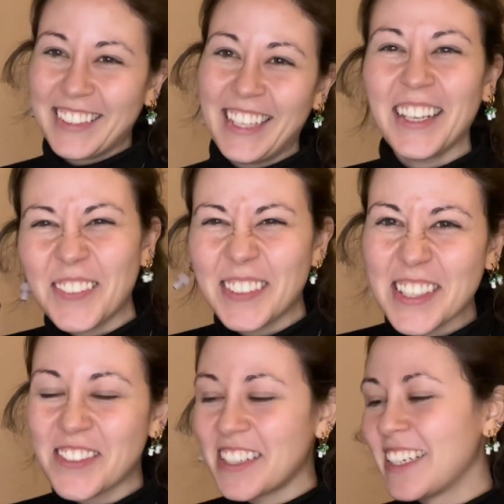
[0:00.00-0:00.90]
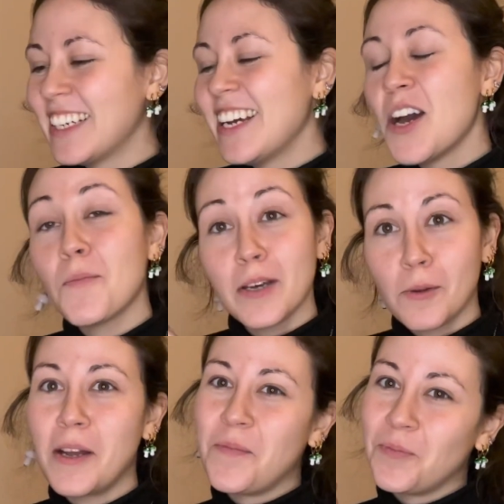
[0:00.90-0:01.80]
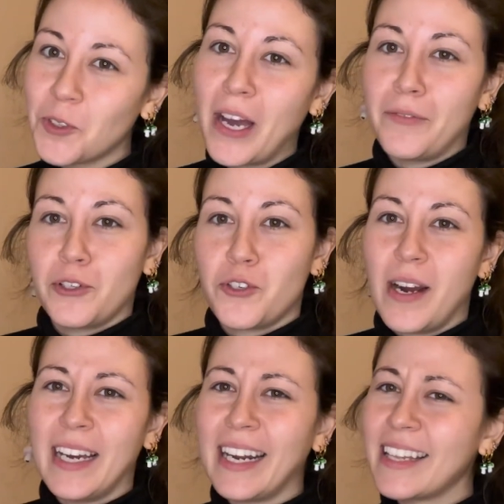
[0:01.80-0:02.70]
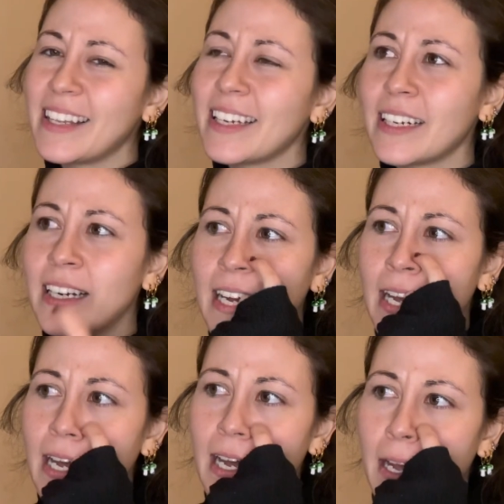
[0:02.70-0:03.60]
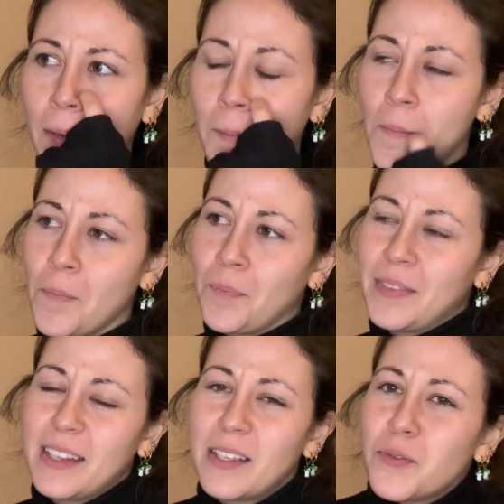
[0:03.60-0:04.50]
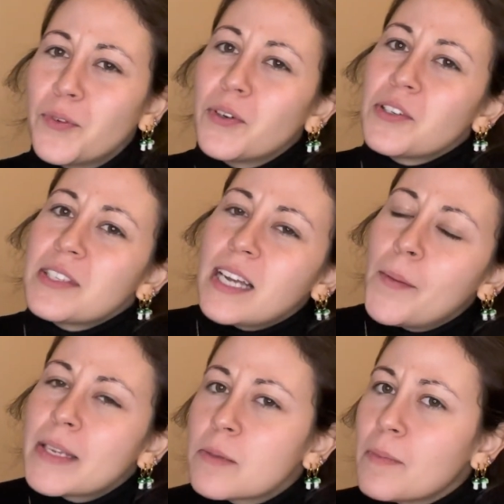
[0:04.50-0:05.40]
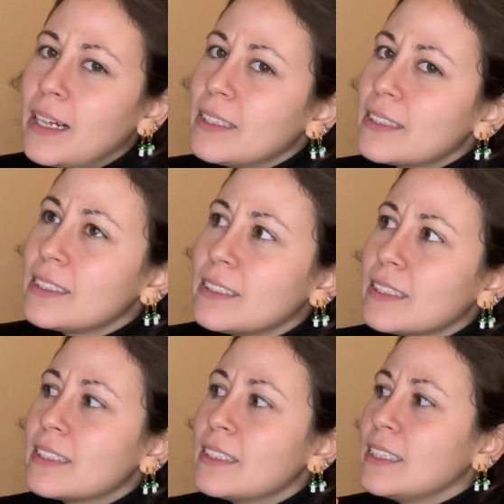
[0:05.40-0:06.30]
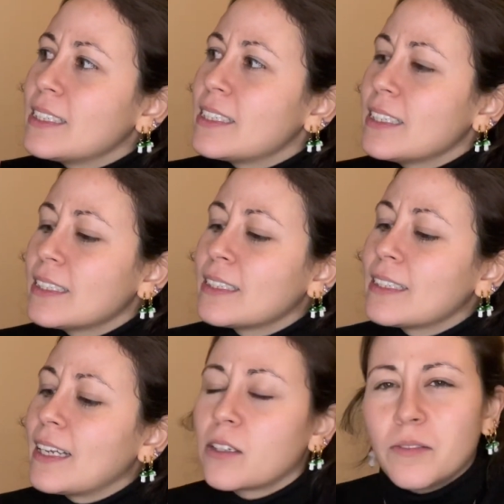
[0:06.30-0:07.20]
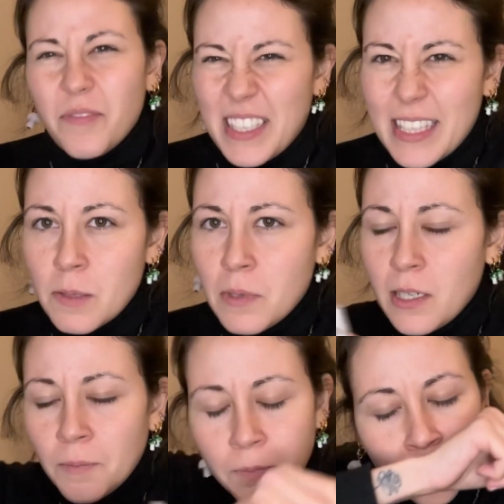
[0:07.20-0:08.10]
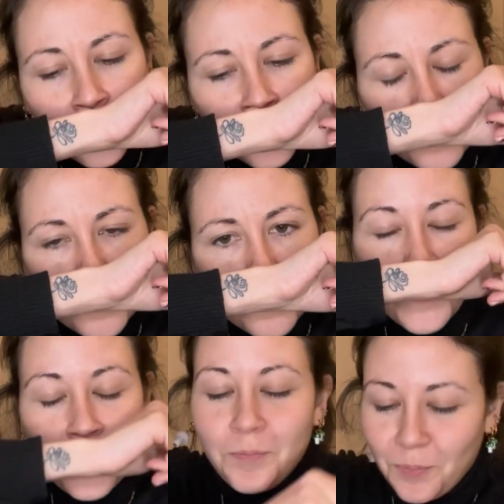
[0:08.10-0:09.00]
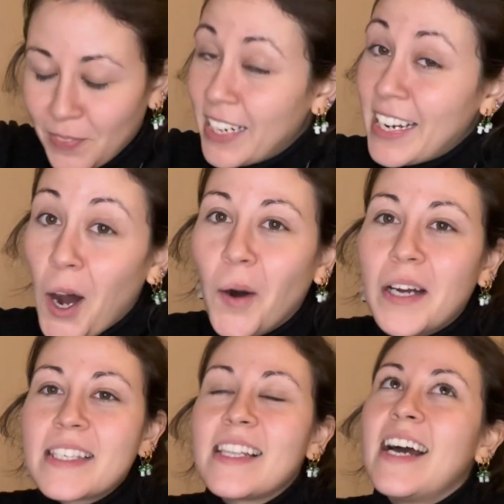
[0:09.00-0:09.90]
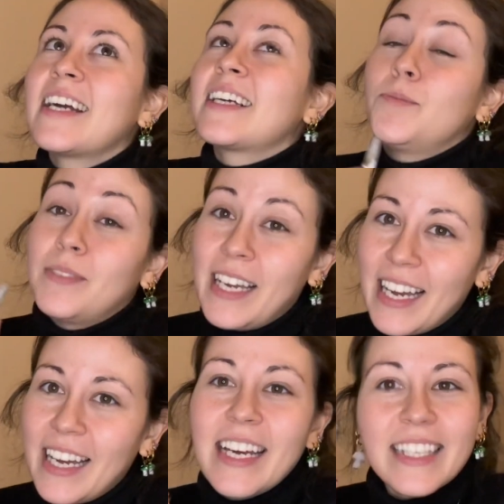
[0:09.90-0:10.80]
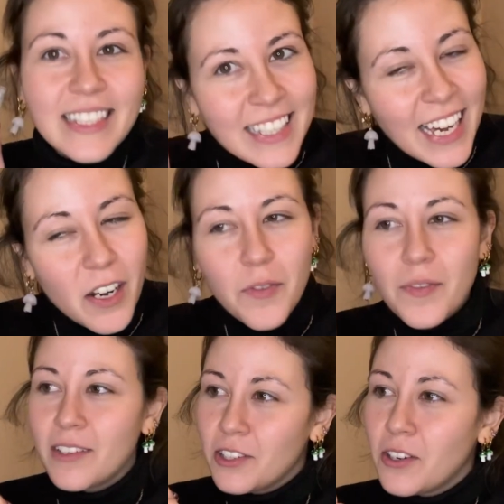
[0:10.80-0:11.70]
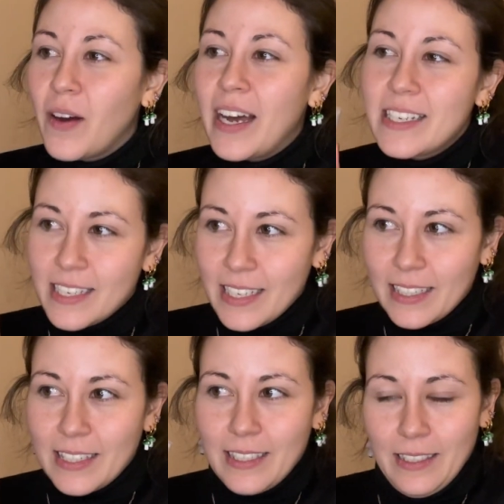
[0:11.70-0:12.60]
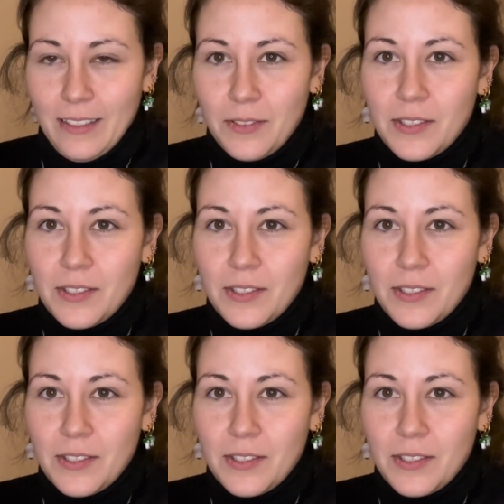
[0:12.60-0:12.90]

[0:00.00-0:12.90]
love this one, but you have to try it. I think the first time I smelled it, it didn't like convince me. Now it's like it's kind of, you know, addictive.